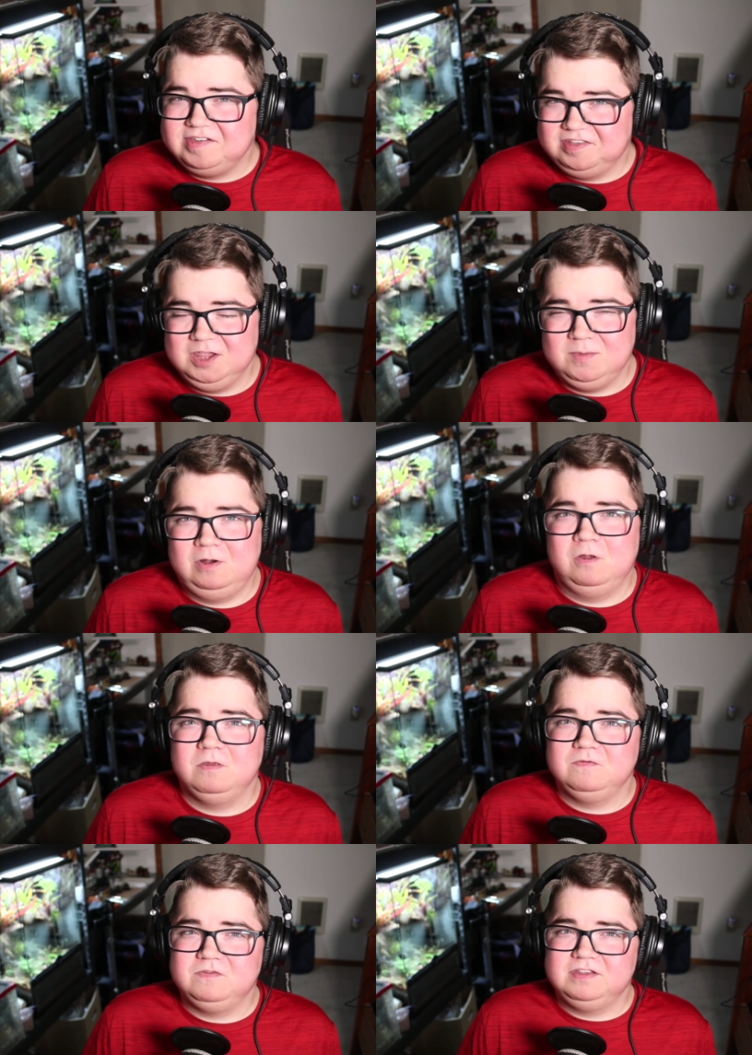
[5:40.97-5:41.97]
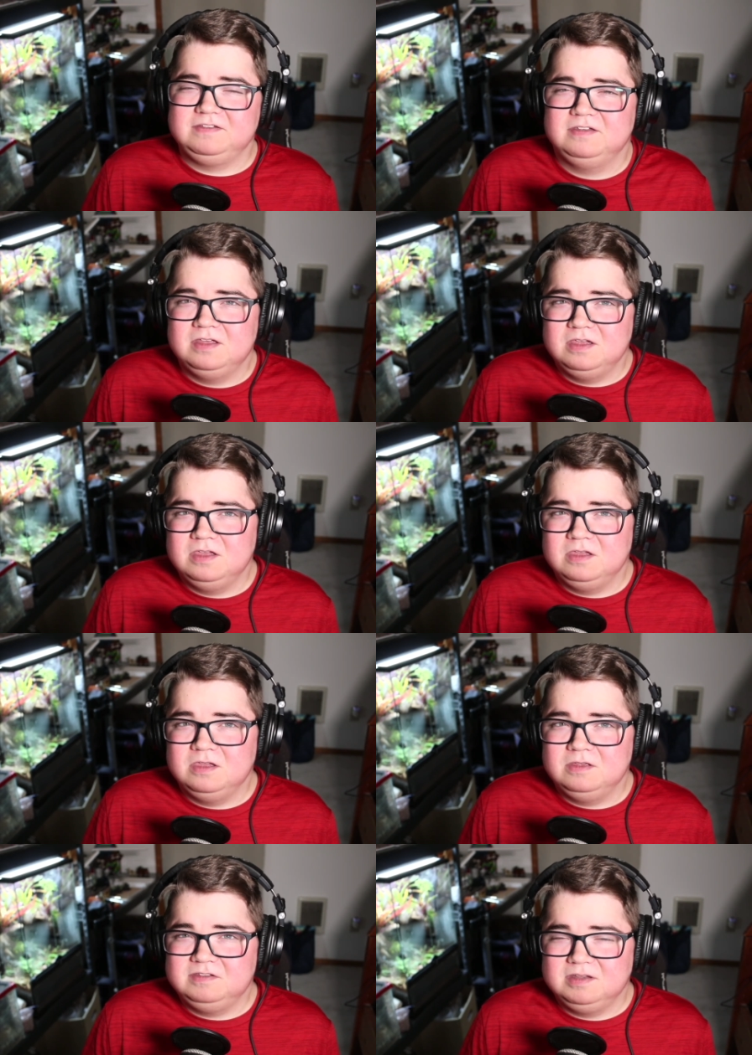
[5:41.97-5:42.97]
thing about all of this.
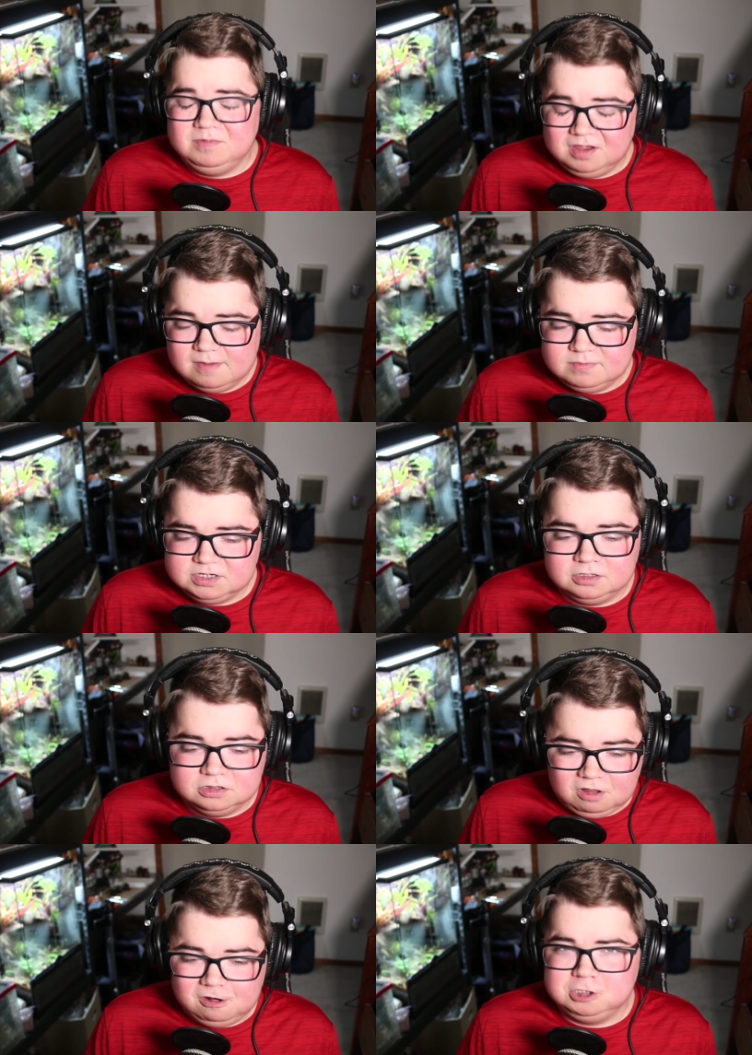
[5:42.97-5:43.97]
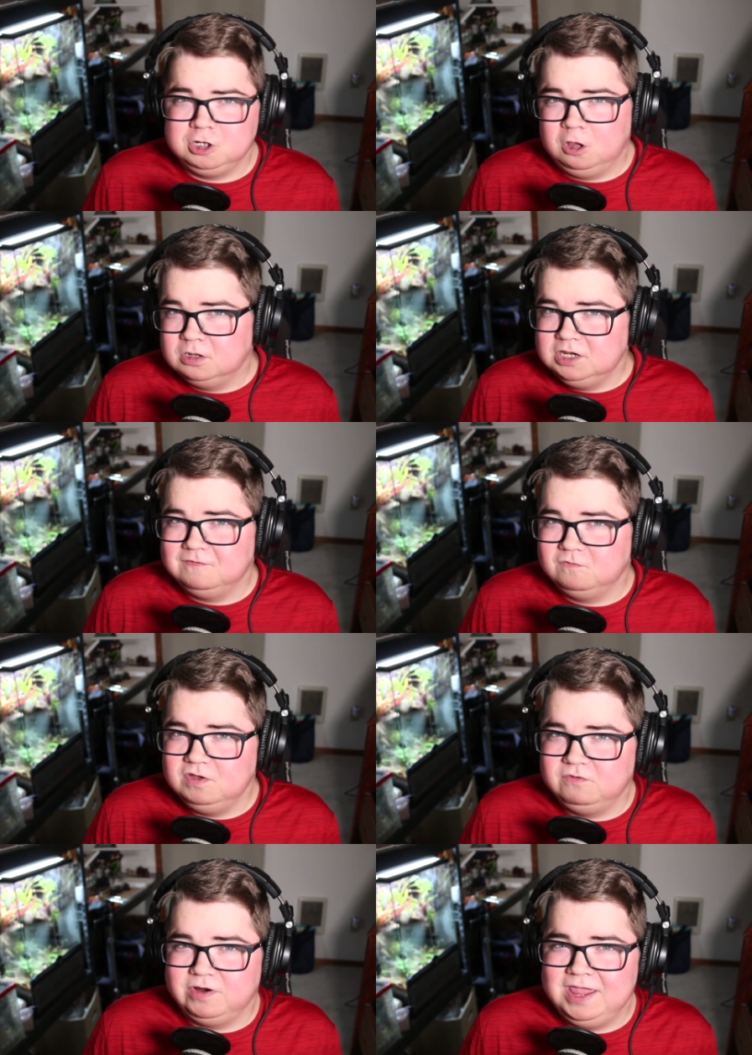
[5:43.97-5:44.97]
Sometimes a large colony of
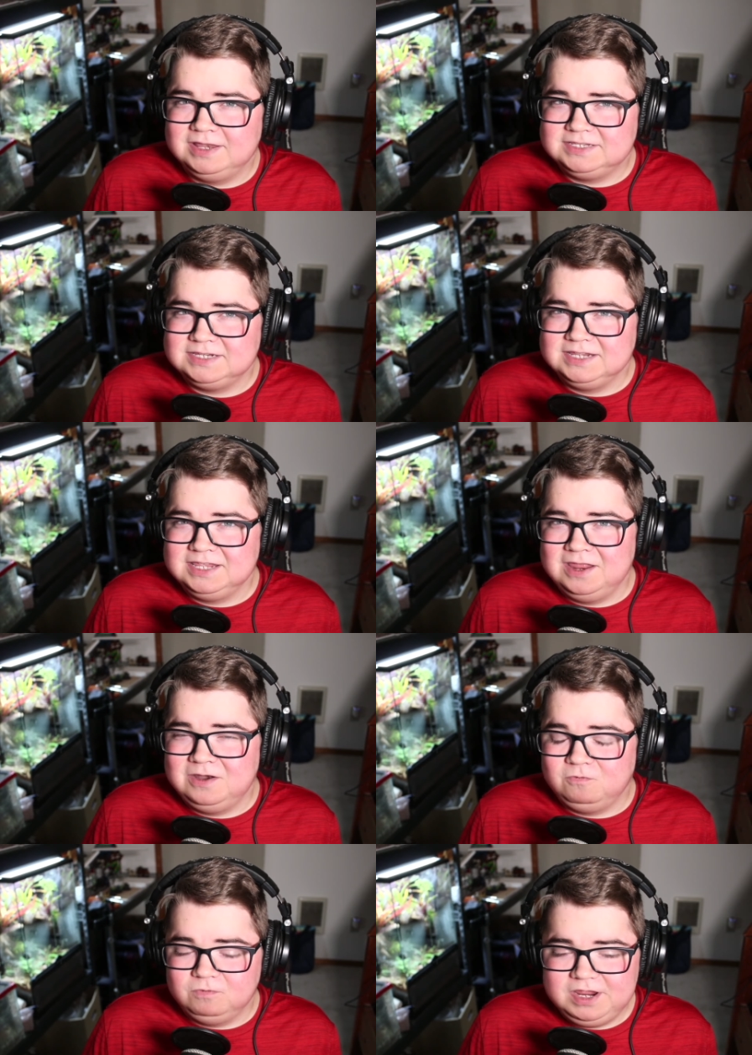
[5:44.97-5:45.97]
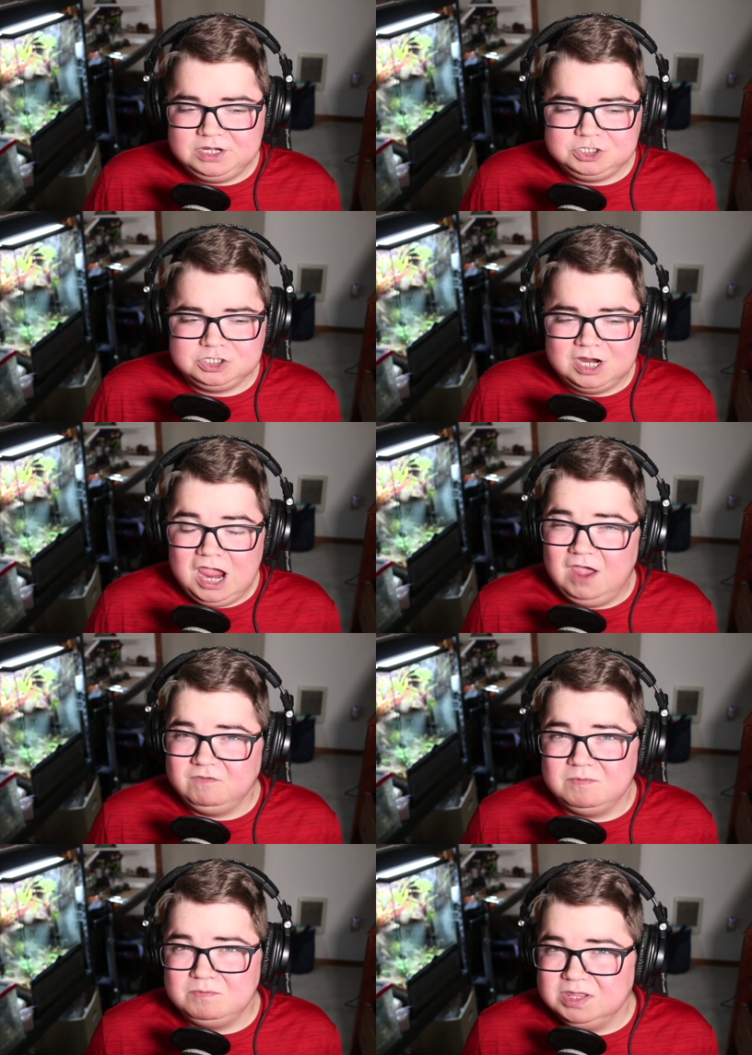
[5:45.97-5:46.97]
weaver ants can reach half a
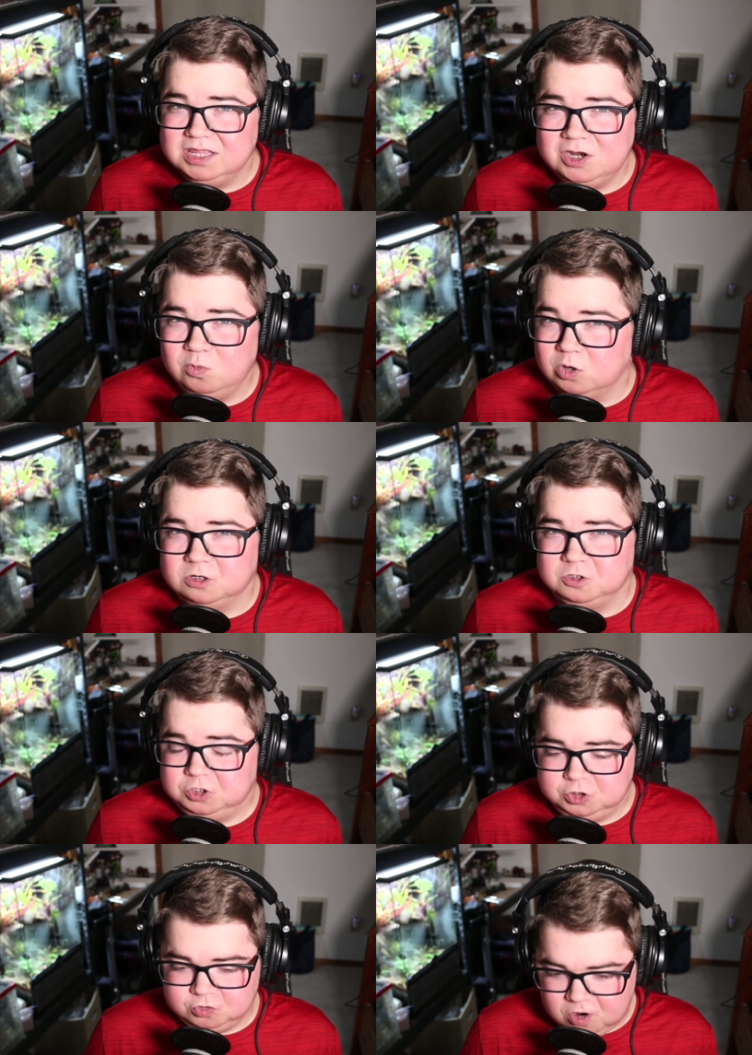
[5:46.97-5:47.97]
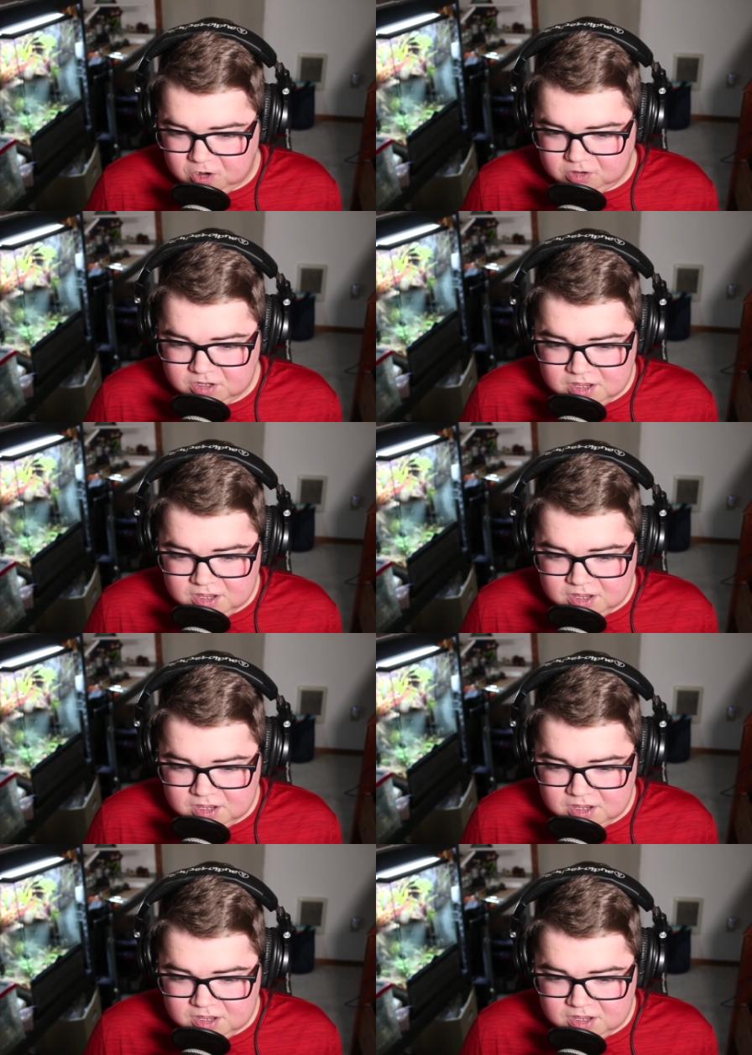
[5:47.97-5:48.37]
million workers strong